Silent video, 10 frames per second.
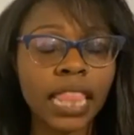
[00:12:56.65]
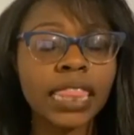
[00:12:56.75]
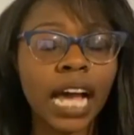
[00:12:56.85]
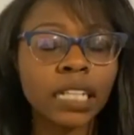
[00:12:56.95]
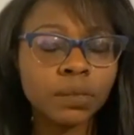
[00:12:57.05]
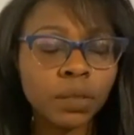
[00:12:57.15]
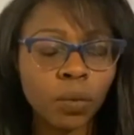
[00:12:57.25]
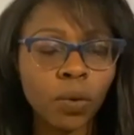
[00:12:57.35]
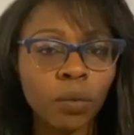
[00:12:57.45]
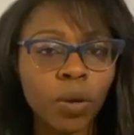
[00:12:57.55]
And that's what we
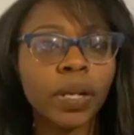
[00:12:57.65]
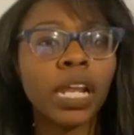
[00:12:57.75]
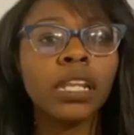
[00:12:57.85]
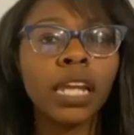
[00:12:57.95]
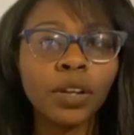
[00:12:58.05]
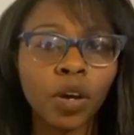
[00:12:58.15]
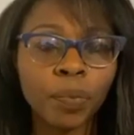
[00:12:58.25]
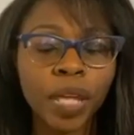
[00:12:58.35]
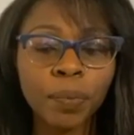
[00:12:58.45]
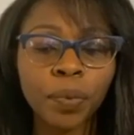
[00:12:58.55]
want. We want to lean on
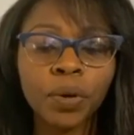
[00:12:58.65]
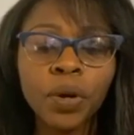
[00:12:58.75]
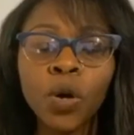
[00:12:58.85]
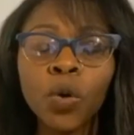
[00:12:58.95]
people.